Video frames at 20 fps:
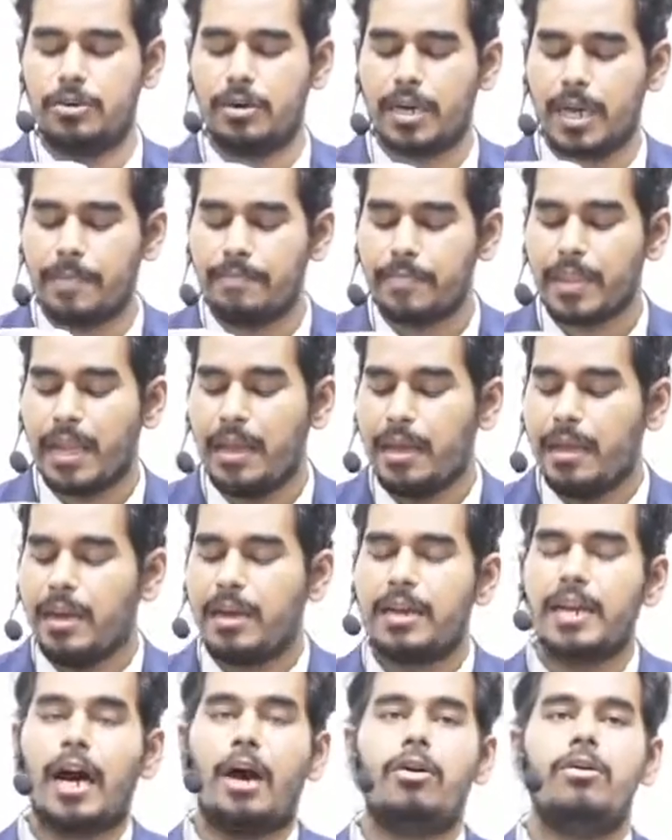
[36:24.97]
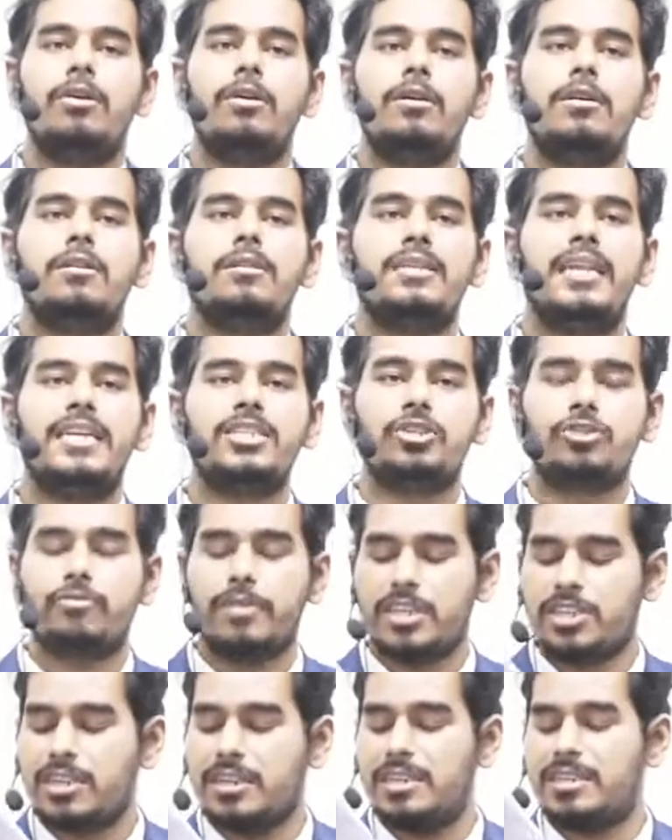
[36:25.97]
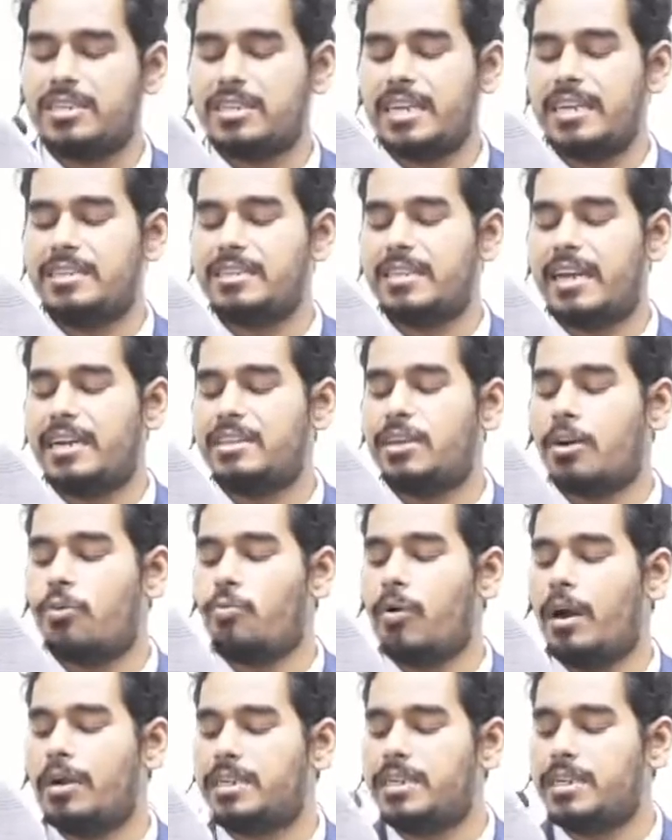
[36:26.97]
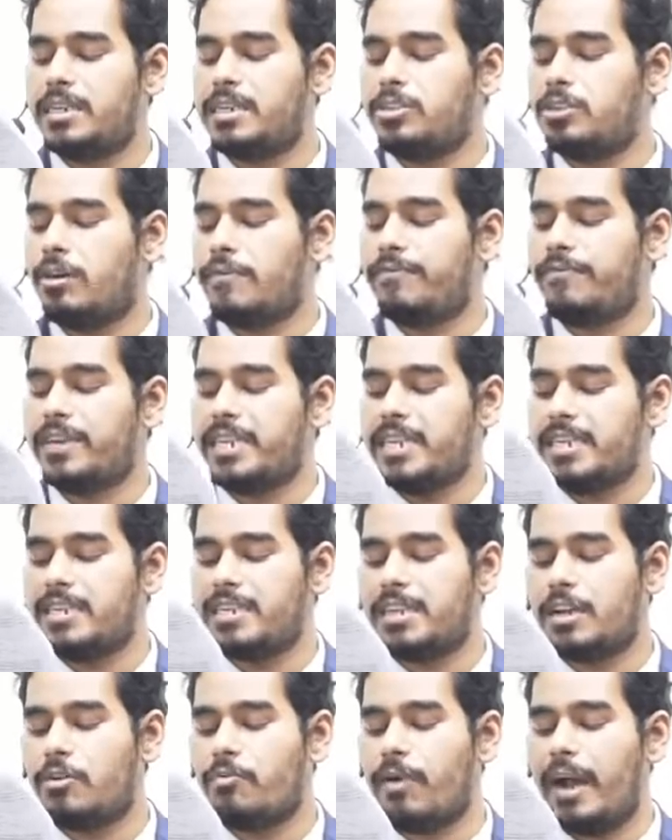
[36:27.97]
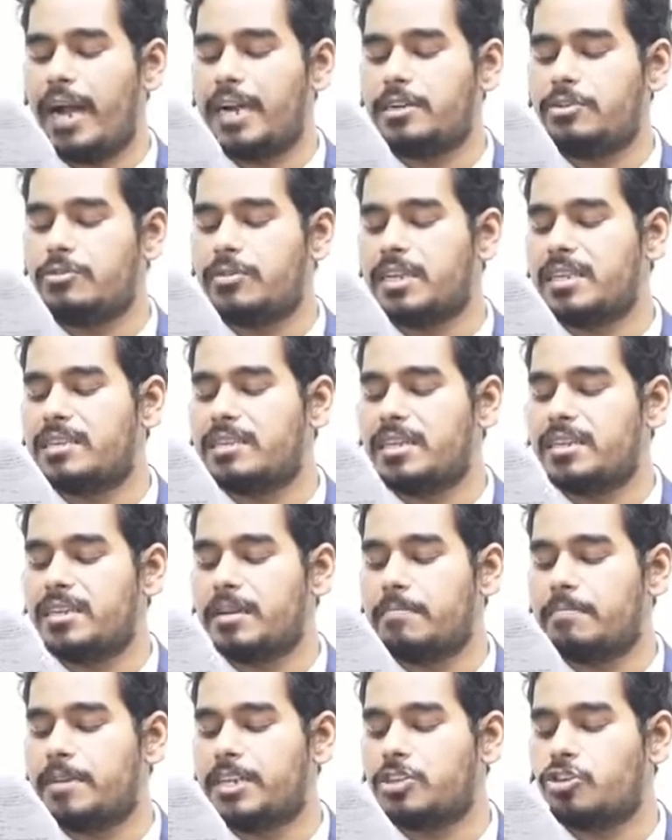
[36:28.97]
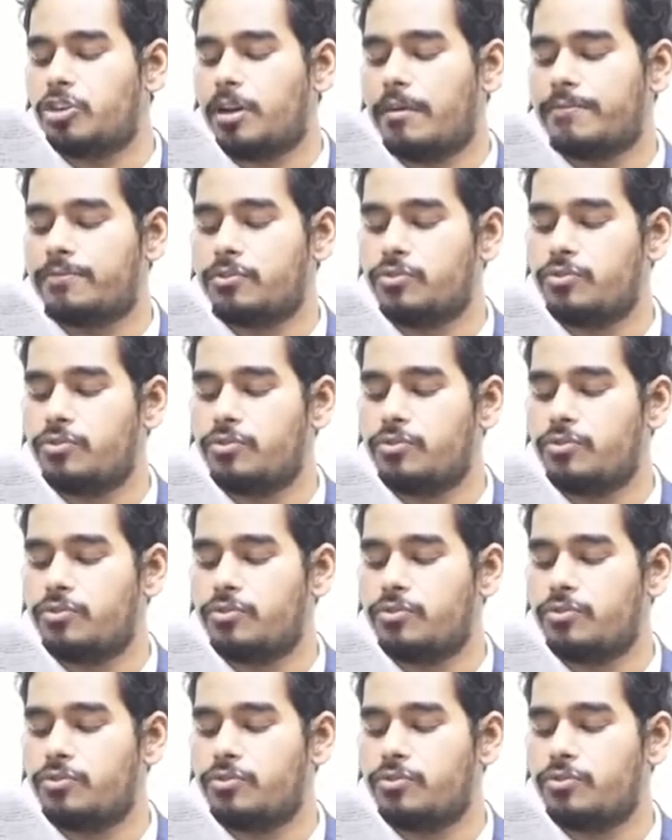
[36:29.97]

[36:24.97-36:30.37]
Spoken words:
Okay, now next question states that the quantities of heat required to raise the temperature of